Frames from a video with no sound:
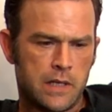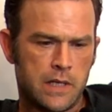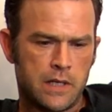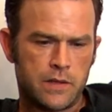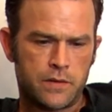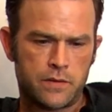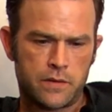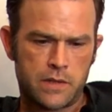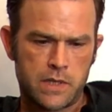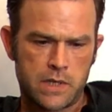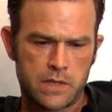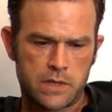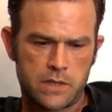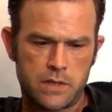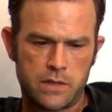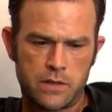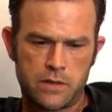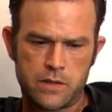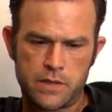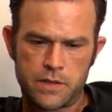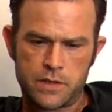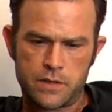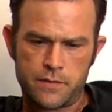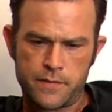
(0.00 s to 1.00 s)
introduction to
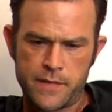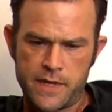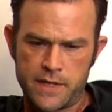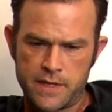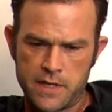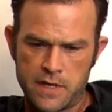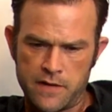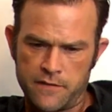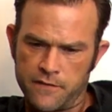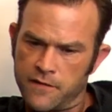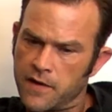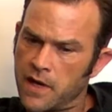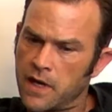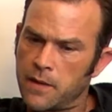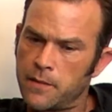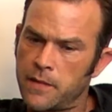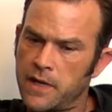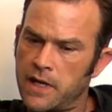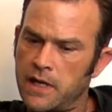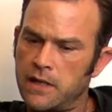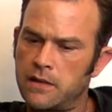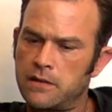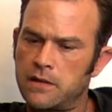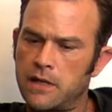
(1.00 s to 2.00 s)
crystal
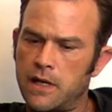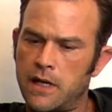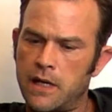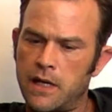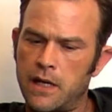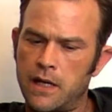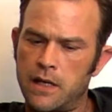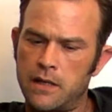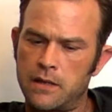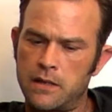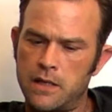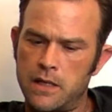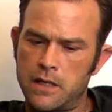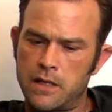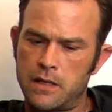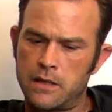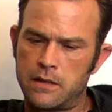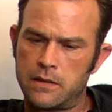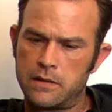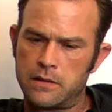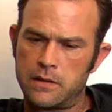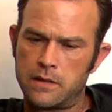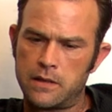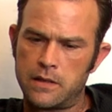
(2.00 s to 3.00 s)
methamphetamine,
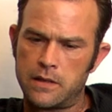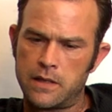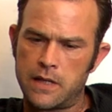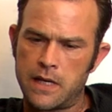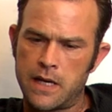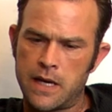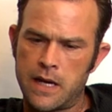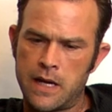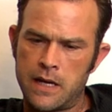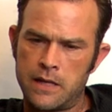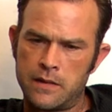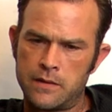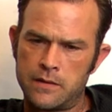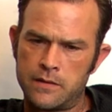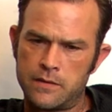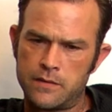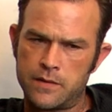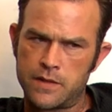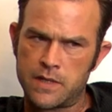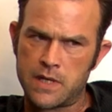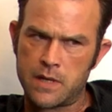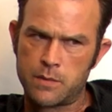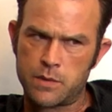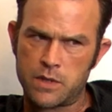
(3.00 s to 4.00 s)

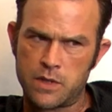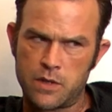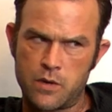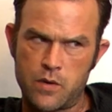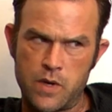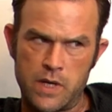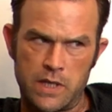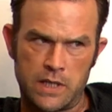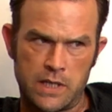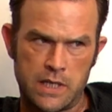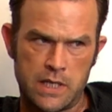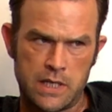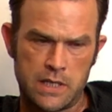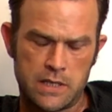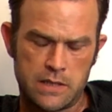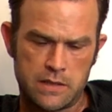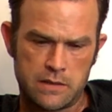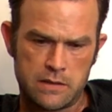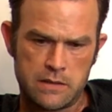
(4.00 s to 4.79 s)
and subsequently